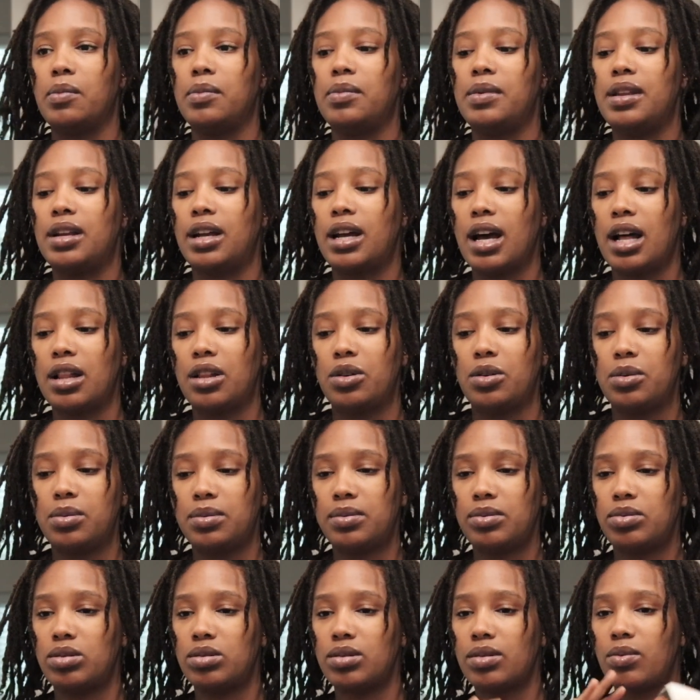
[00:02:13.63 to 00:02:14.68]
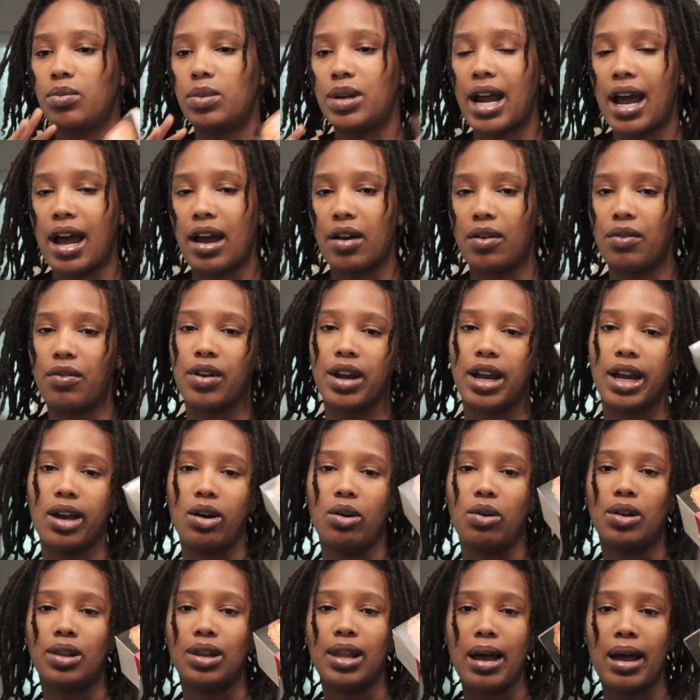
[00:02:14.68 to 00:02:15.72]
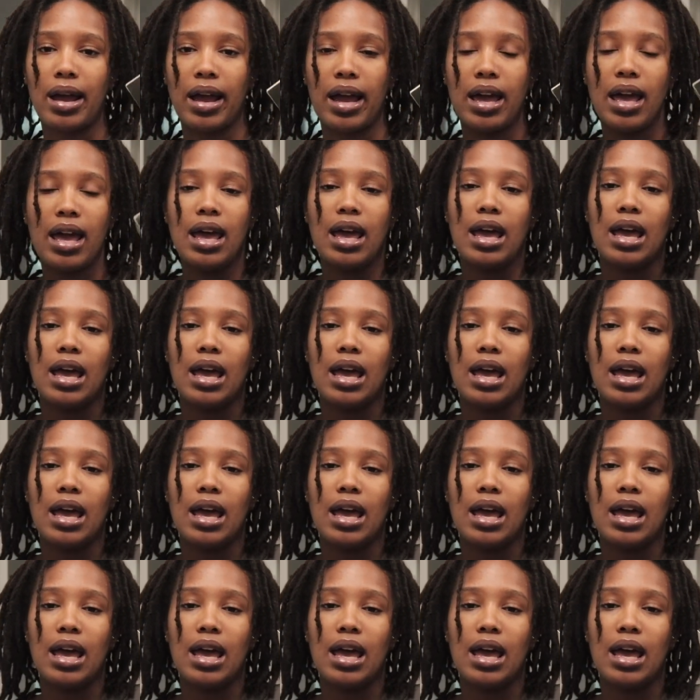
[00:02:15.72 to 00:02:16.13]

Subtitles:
the colors, when I read online,